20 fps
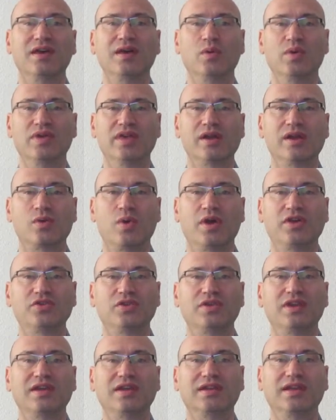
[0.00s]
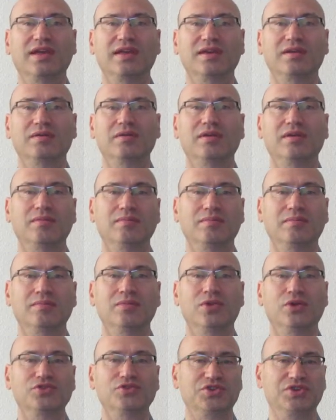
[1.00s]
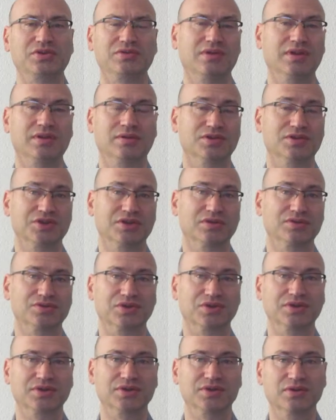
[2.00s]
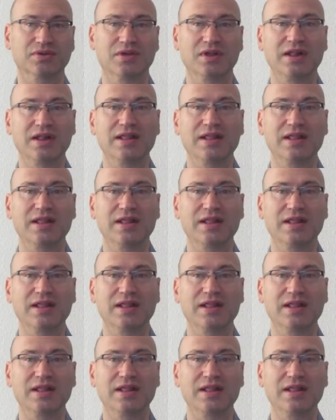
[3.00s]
without questioning like most little children do.